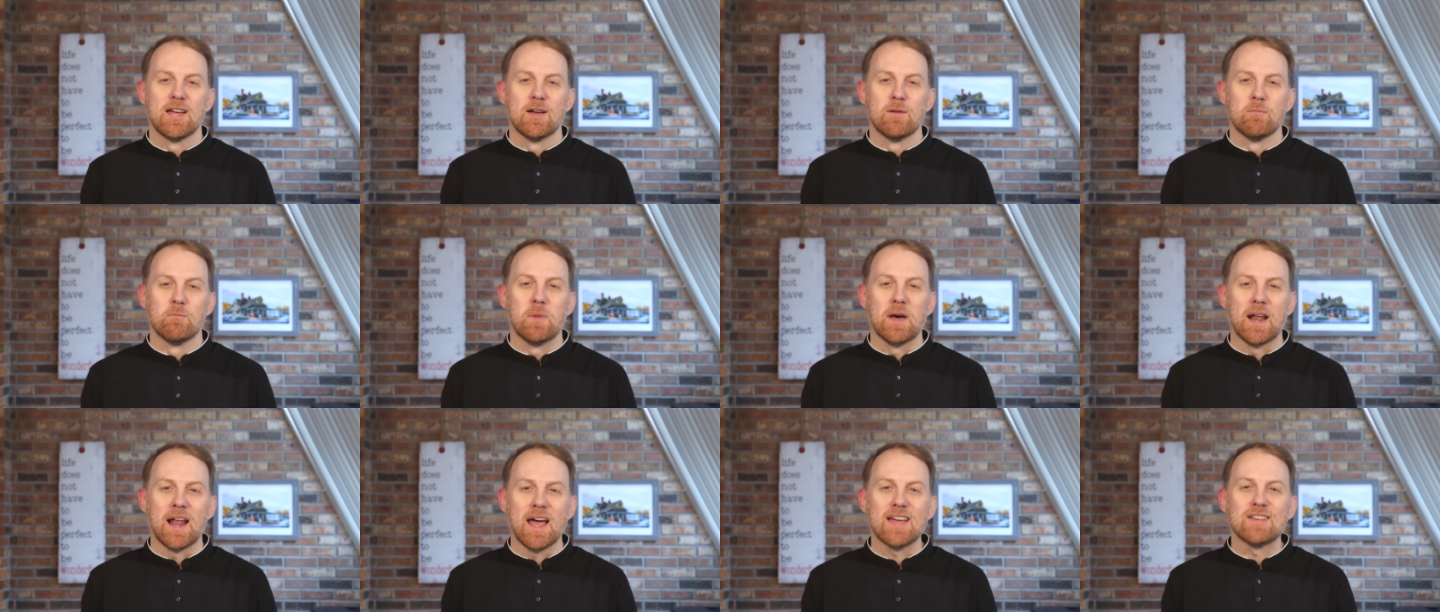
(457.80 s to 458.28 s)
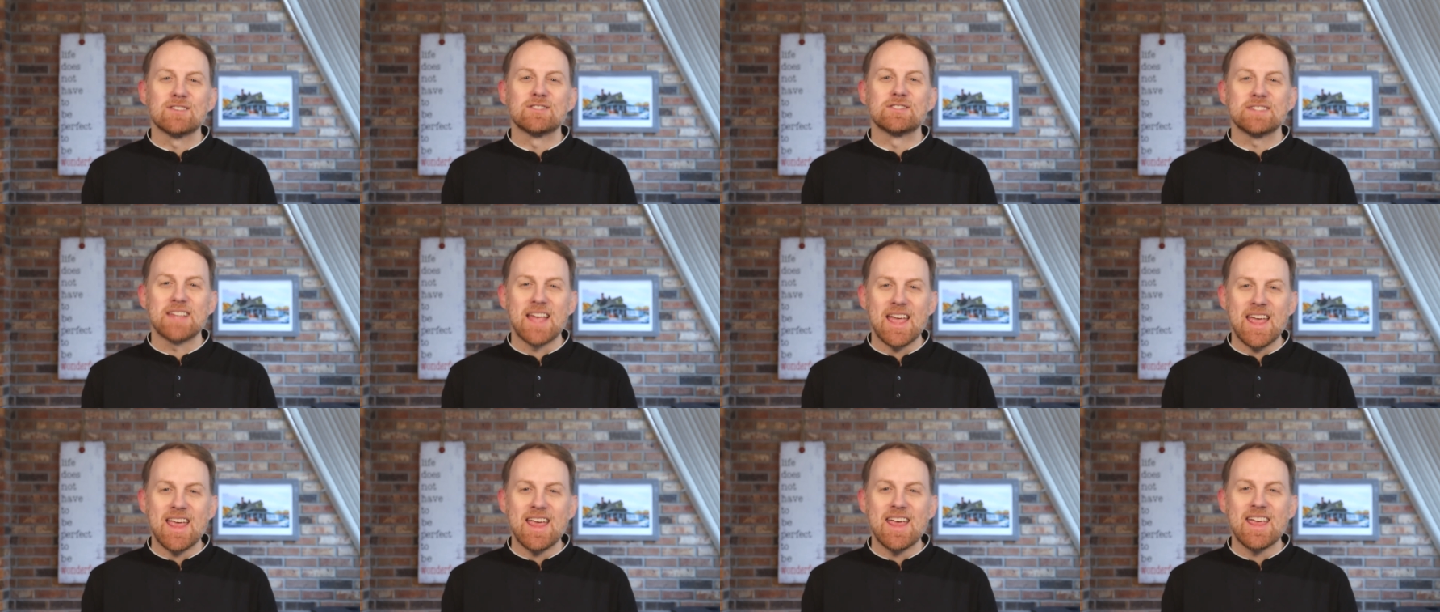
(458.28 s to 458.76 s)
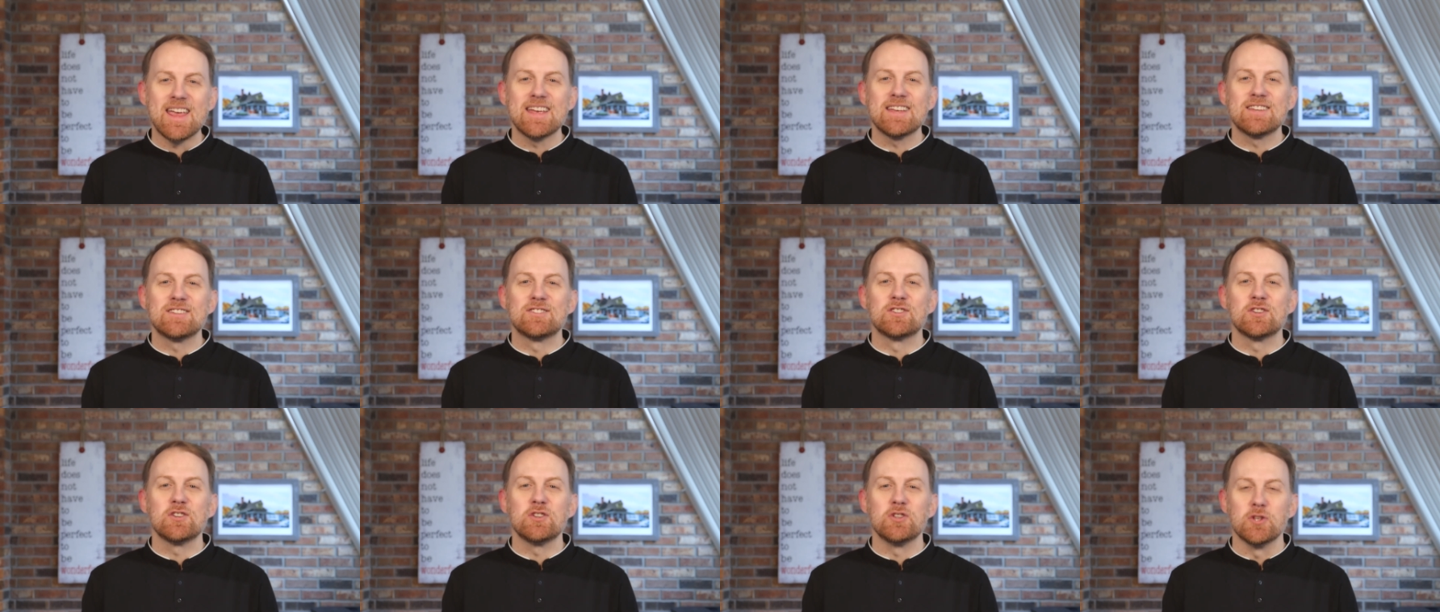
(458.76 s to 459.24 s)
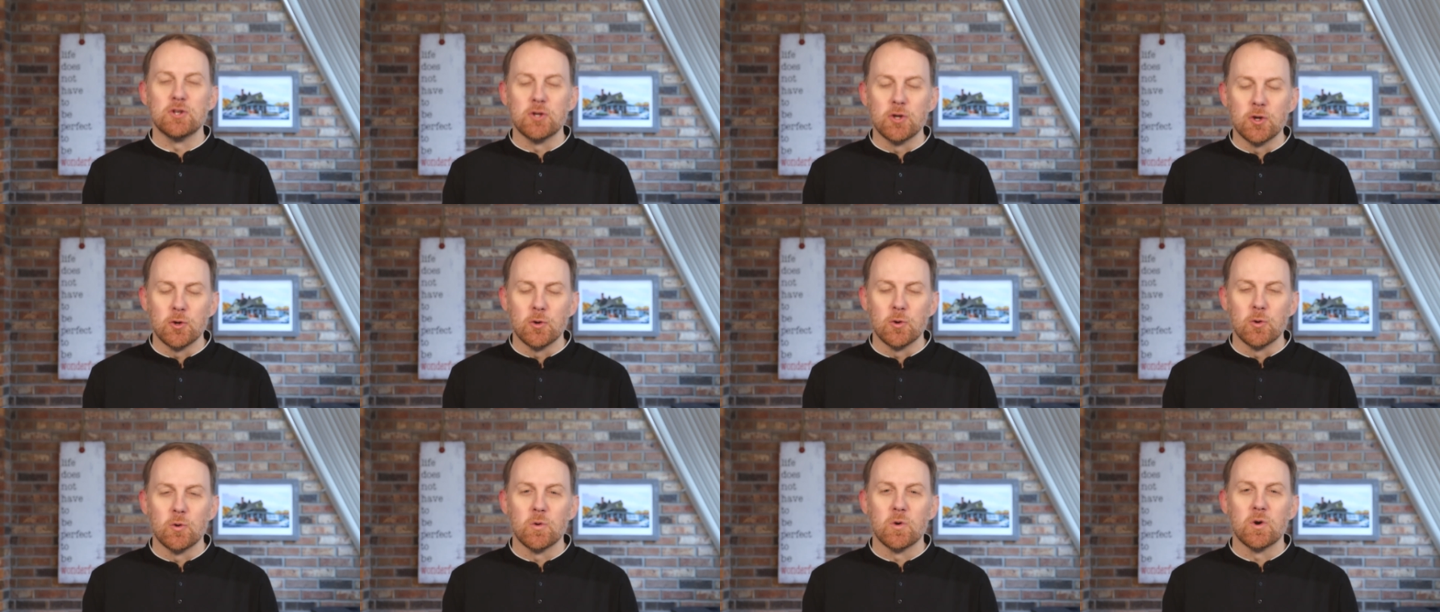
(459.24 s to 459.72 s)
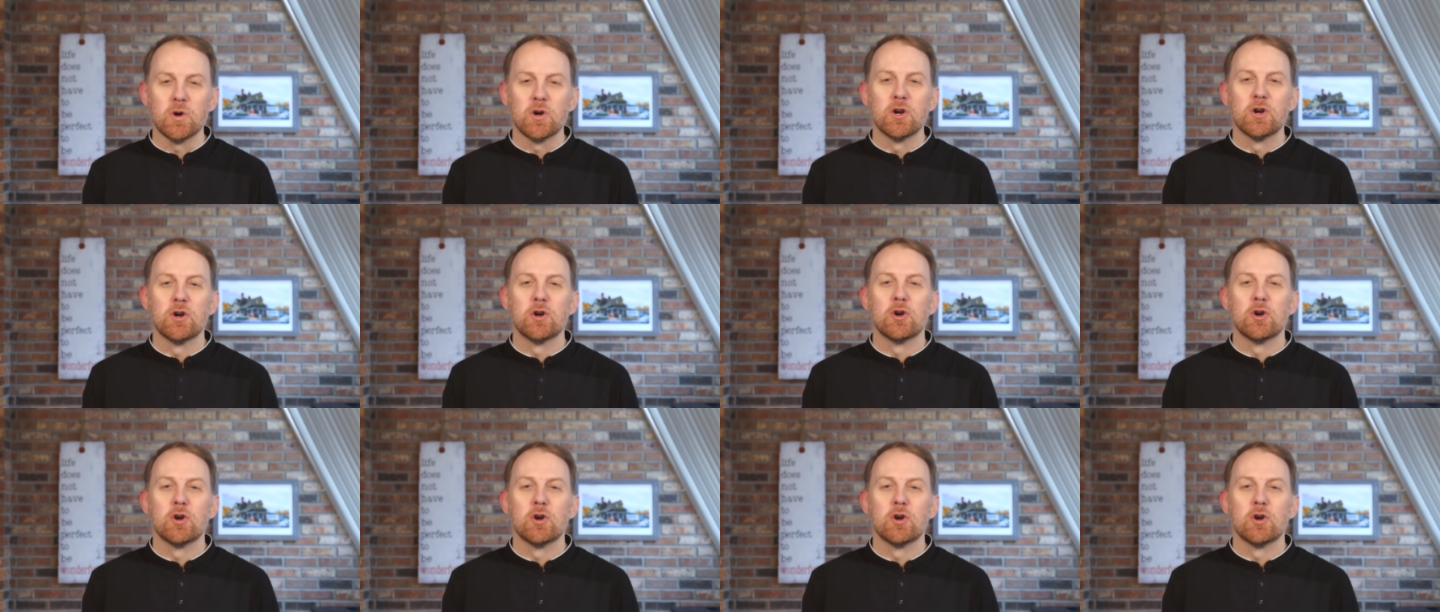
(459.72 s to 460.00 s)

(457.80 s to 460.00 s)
But I say to you